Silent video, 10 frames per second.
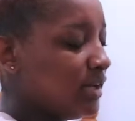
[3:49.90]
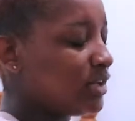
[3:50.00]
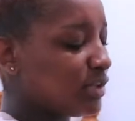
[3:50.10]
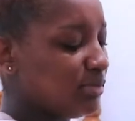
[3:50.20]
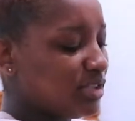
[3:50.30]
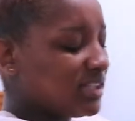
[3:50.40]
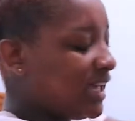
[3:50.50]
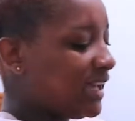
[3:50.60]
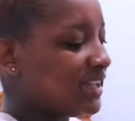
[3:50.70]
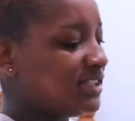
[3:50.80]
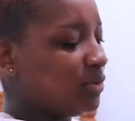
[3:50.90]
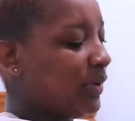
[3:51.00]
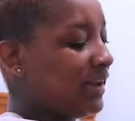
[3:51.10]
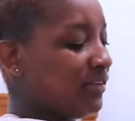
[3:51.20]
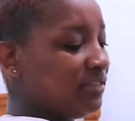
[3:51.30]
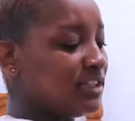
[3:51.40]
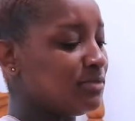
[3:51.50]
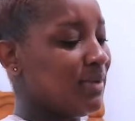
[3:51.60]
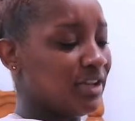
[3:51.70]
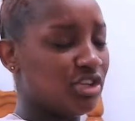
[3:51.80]
So I'm just like, is the weight of this
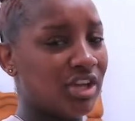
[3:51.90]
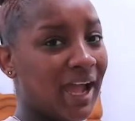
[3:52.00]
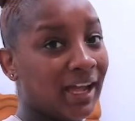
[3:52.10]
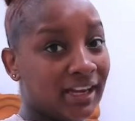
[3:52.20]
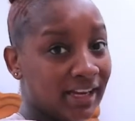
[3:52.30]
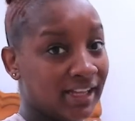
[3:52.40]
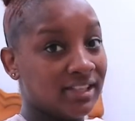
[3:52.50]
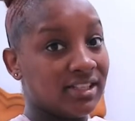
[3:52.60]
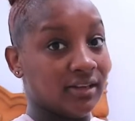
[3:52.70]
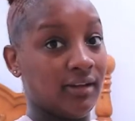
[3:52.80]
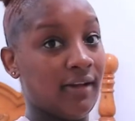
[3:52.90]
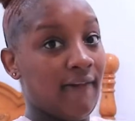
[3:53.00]
bench added into